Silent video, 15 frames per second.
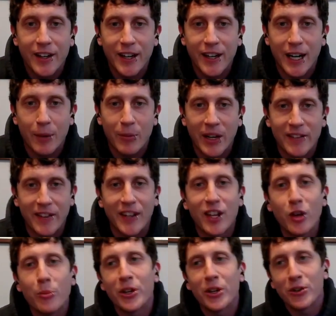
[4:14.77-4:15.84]
It's a
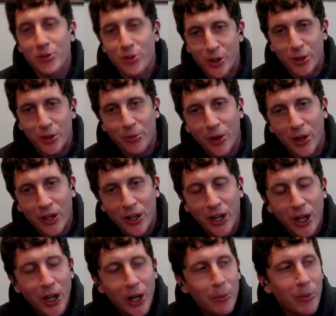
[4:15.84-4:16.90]
human nutrition book,
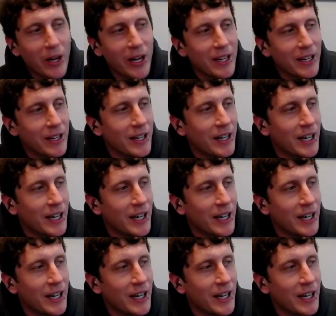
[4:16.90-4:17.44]
but